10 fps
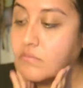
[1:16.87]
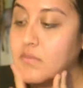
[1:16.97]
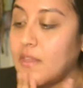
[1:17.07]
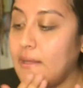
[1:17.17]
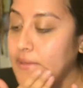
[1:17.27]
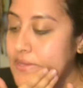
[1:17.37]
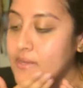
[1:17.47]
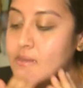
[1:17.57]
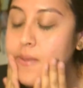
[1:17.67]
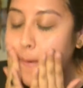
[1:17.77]
Yeah.
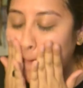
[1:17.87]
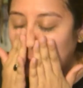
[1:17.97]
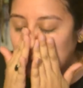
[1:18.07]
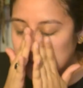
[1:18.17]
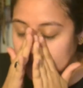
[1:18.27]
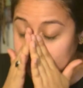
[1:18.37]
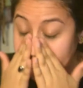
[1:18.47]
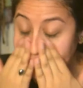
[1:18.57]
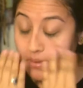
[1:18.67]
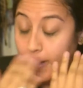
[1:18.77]
So I'm
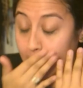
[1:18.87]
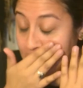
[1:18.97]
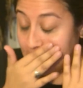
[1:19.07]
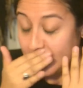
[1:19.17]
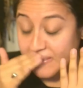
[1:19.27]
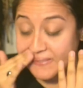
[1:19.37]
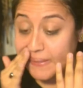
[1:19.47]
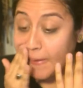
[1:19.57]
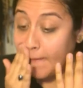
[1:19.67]
going to prime with this.